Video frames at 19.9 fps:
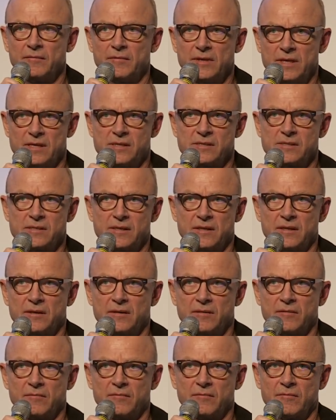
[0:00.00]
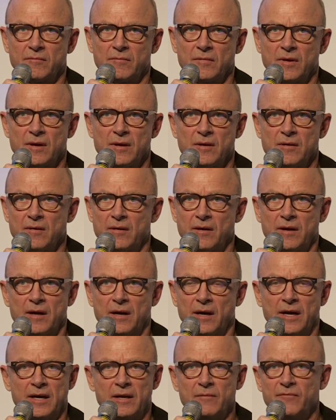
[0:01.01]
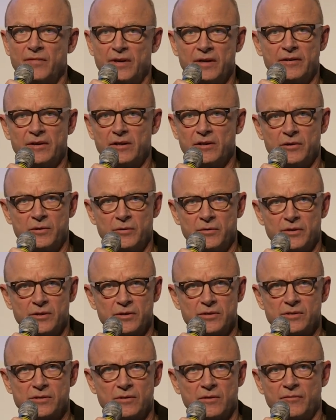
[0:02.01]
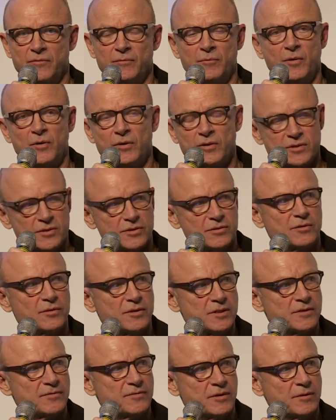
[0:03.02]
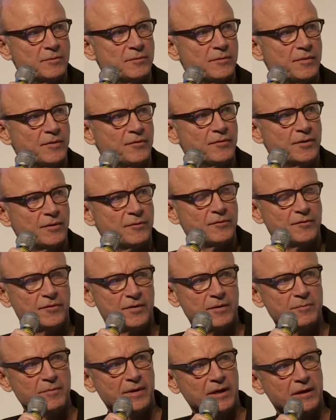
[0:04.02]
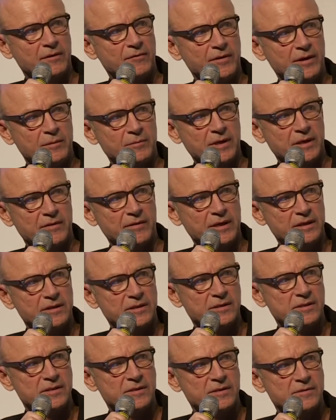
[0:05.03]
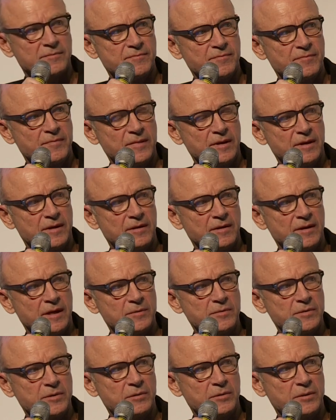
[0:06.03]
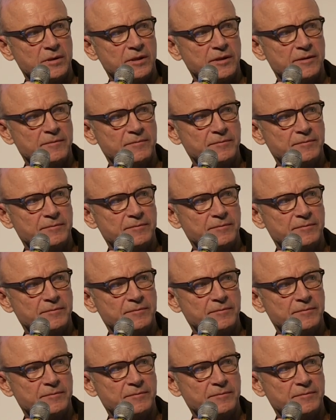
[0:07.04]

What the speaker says: Yes. I am very curious of more stories from female film directors. Absolutely.